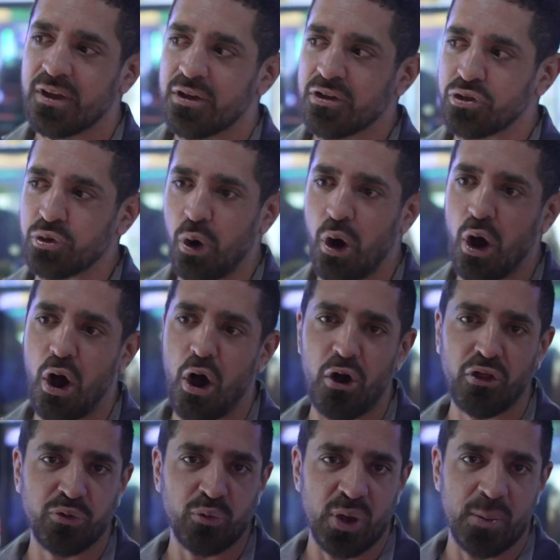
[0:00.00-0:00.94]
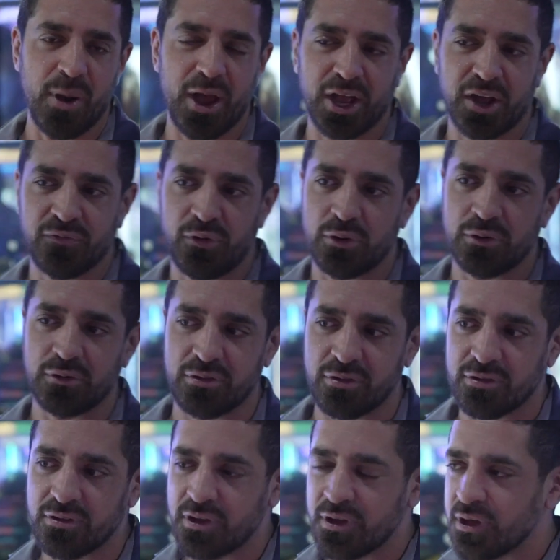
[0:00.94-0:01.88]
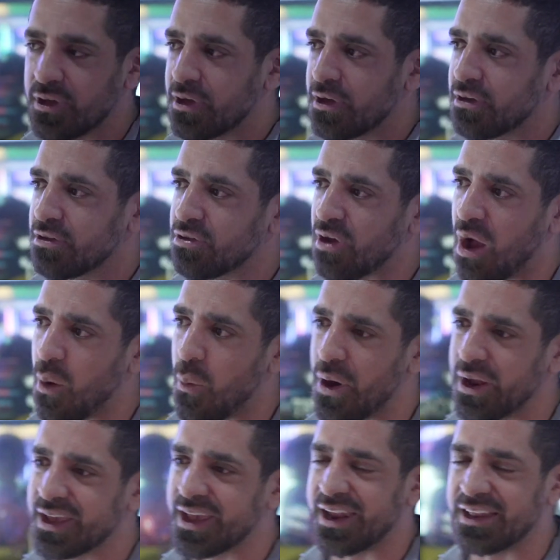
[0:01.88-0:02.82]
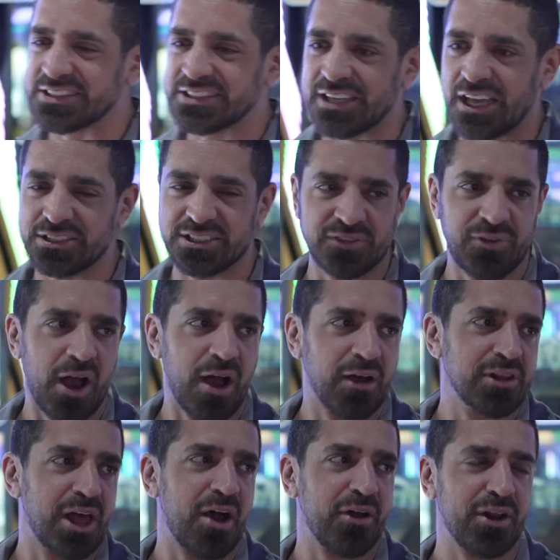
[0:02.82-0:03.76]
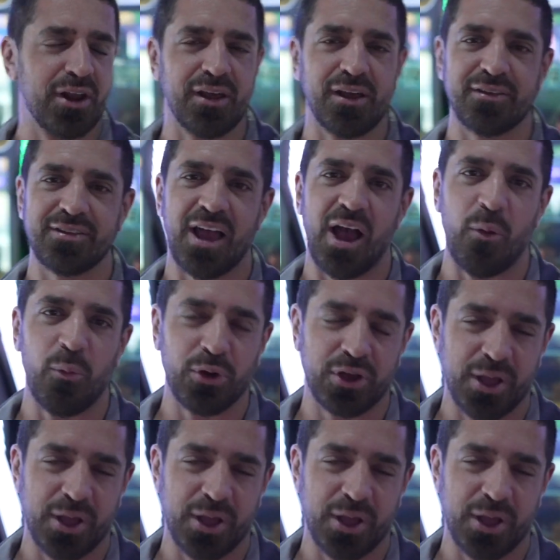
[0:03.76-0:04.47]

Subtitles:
through all three microphones. So I want to get a sense of how loud it is, how we're